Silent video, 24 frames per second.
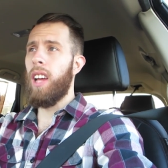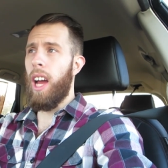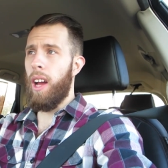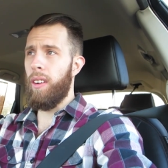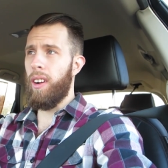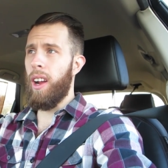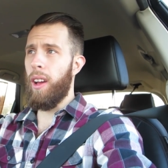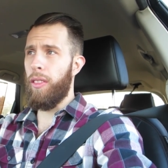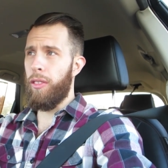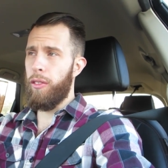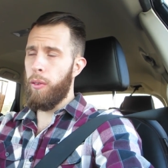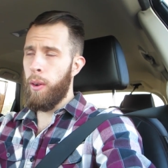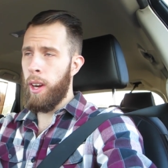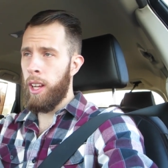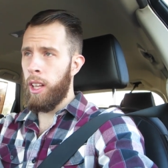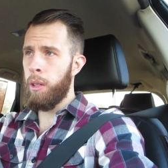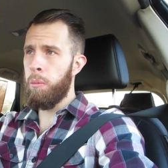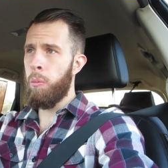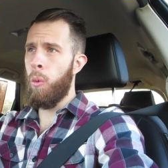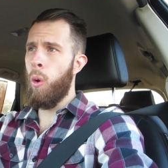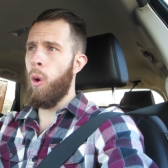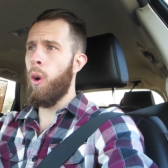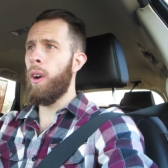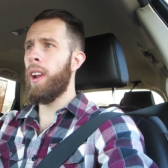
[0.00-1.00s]
I got three in the
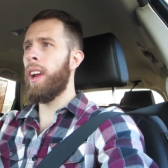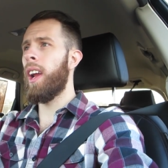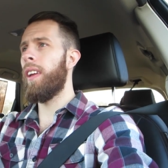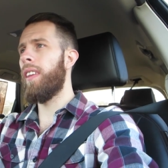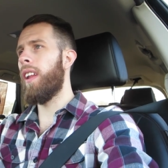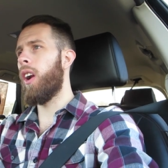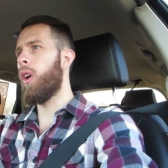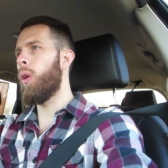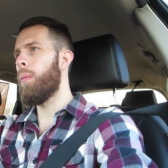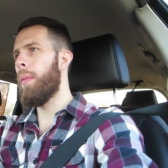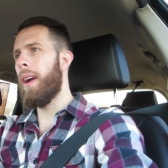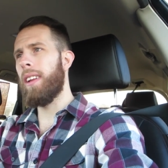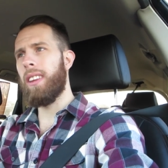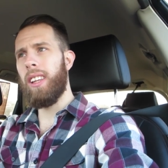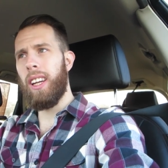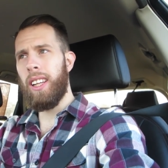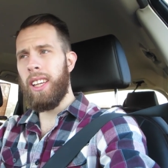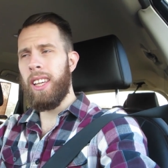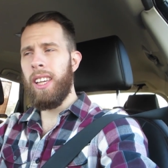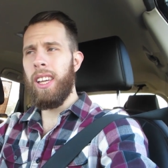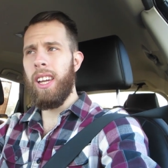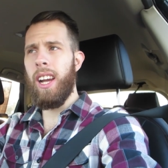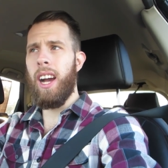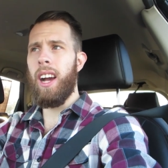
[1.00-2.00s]
morning, and then I go back to the
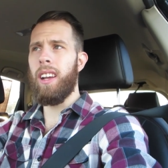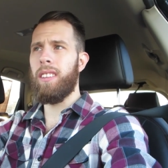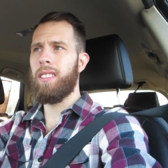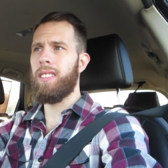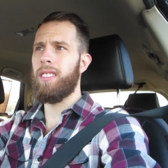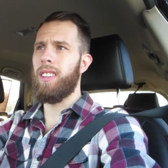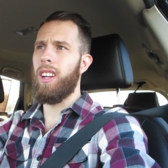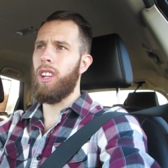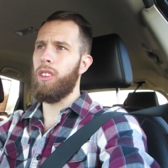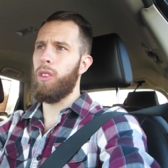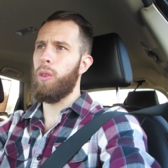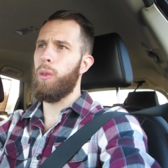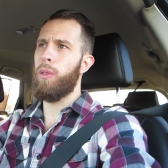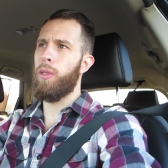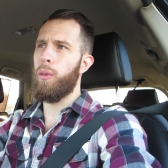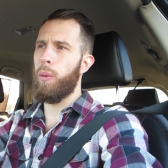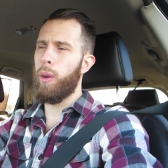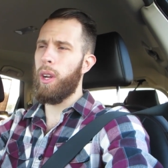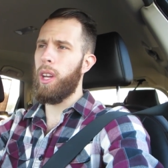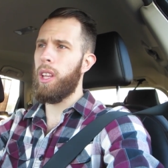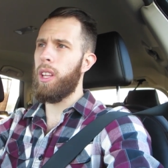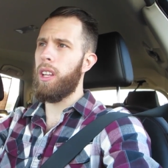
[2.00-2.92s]
kiosks, and I'll do three